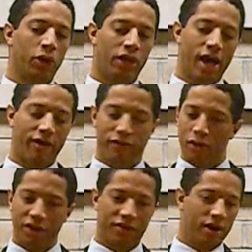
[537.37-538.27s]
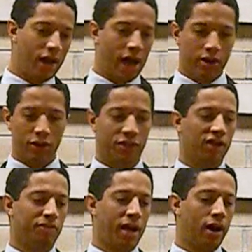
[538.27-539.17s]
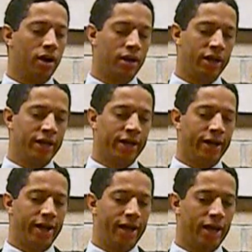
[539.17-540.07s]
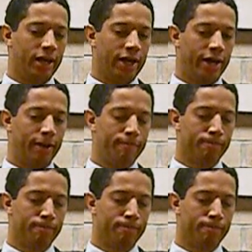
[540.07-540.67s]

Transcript: So a lot of focus on how to do things better, and